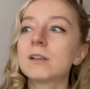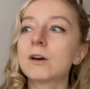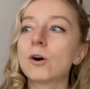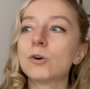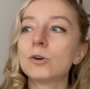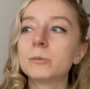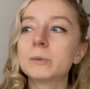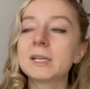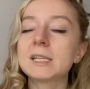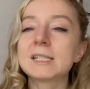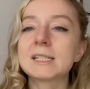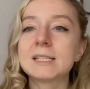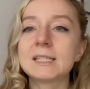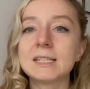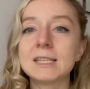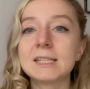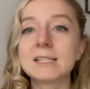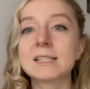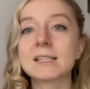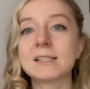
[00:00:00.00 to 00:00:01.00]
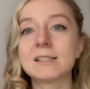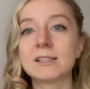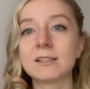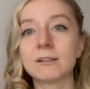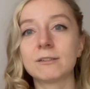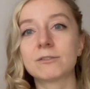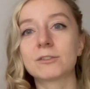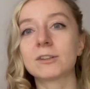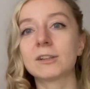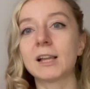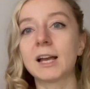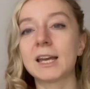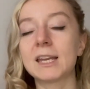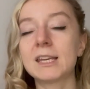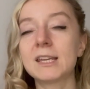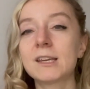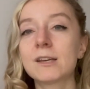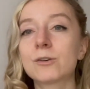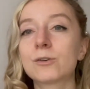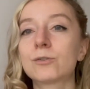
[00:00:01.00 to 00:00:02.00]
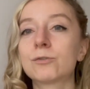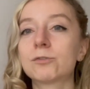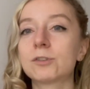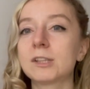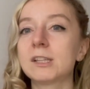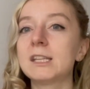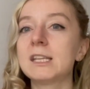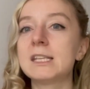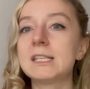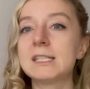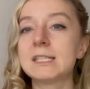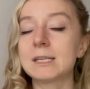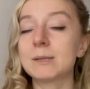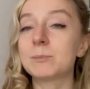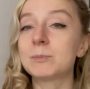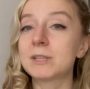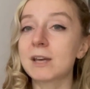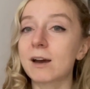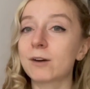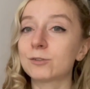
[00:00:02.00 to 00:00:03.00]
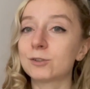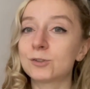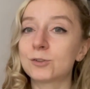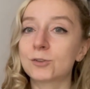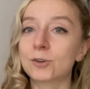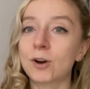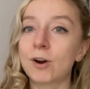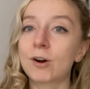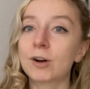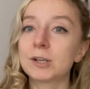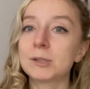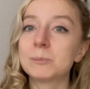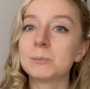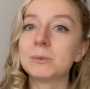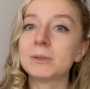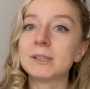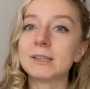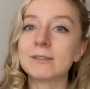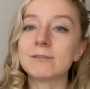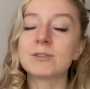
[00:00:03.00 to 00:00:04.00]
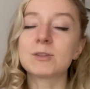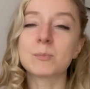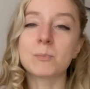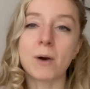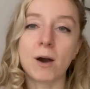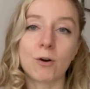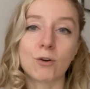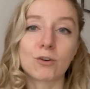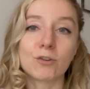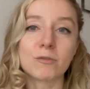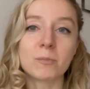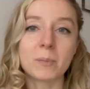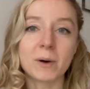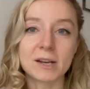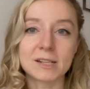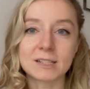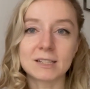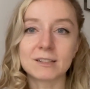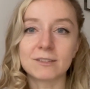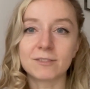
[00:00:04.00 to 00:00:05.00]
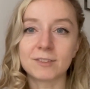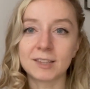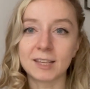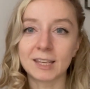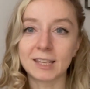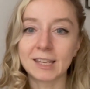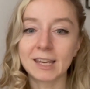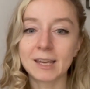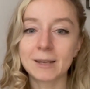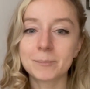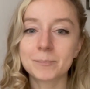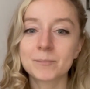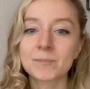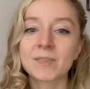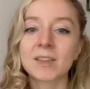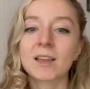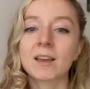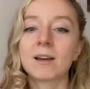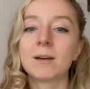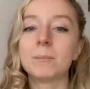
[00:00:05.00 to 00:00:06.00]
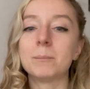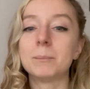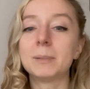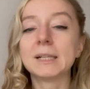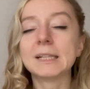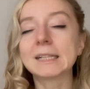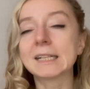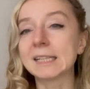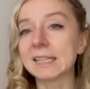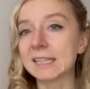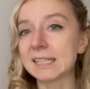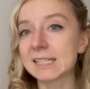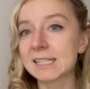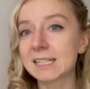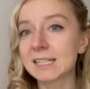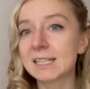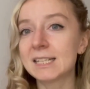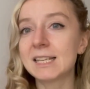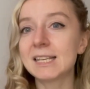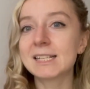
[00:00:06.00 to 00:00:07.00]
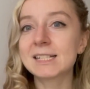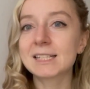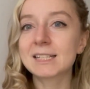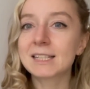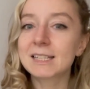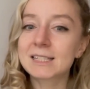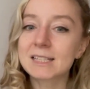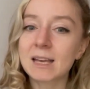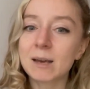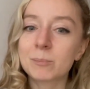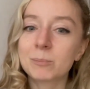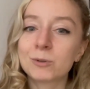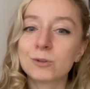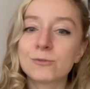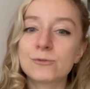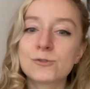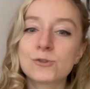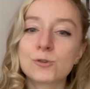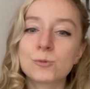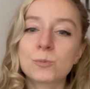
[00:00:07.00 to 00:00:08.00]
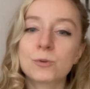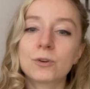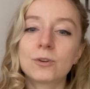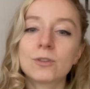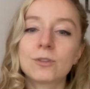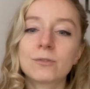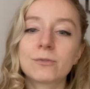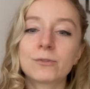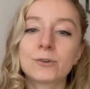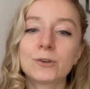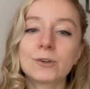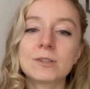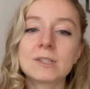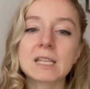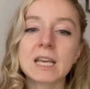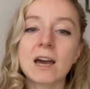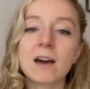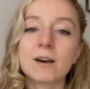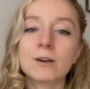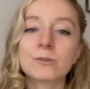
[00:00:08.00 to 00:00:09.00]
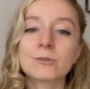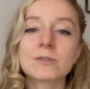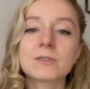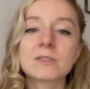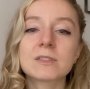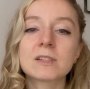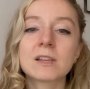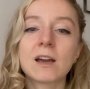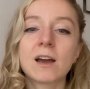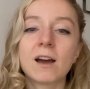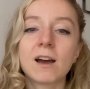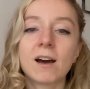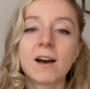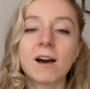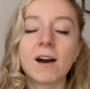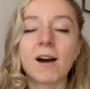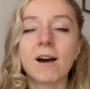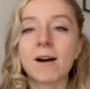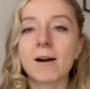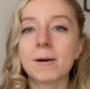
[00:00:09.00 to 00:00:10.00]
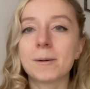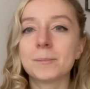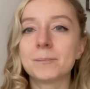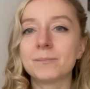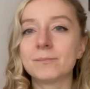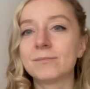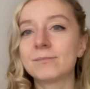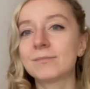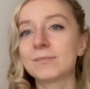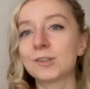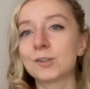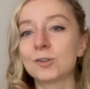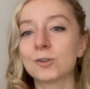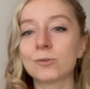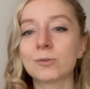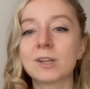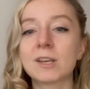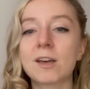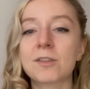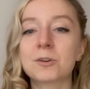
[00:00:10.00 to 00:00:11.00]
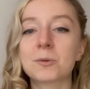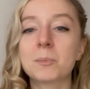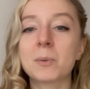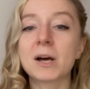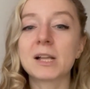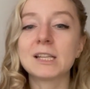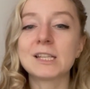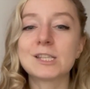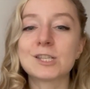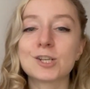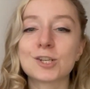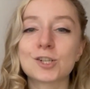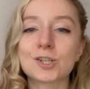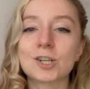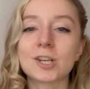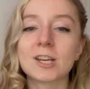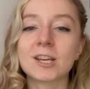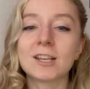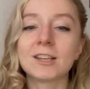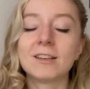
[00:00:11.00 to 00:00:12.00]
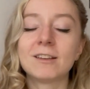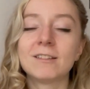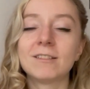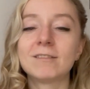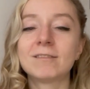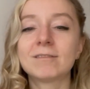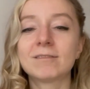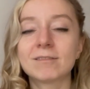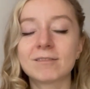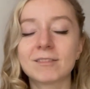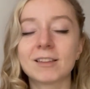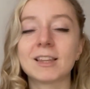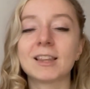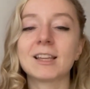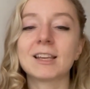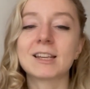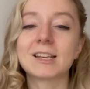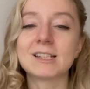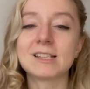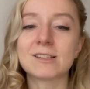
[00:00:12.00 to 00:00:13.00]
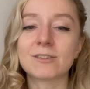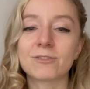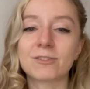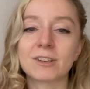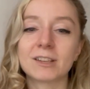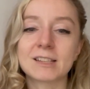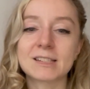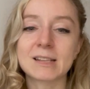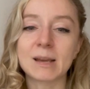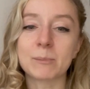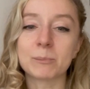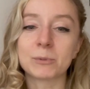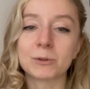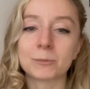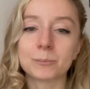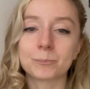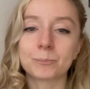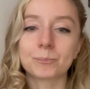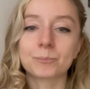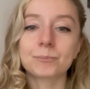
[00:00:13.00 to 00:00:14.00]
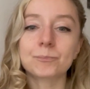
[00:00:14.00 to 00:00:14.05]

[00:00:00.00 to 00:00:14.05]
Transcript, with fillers: always sees a silver lining, or really deep down in your heart believe in the power of positive thinking. Bill Clinton is an example of Jupiter in the first house, you know, another politician, and like a different example.